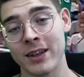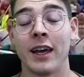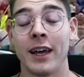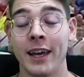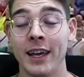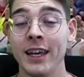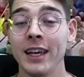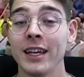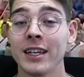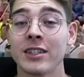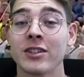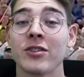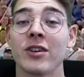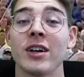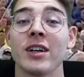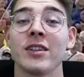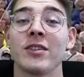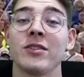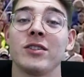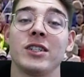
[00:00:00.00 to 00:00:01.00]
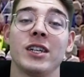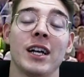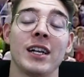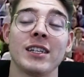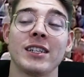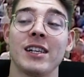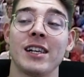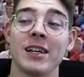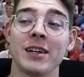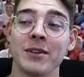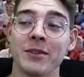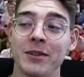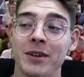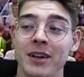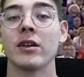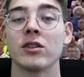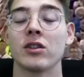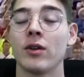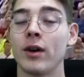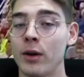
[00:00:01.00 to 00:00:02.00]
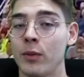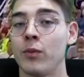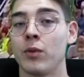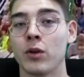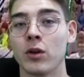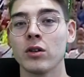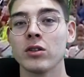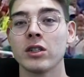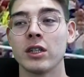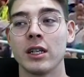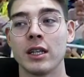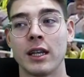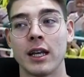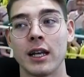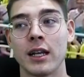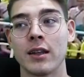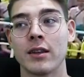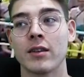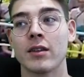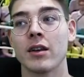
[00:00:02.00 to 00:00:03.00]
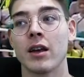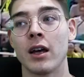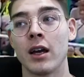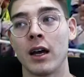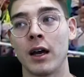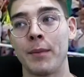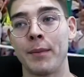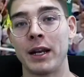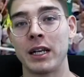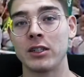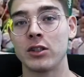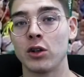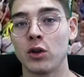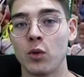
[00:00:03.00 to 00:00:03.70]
He is trying to challenge Liu. So at Worlds he didn't manage to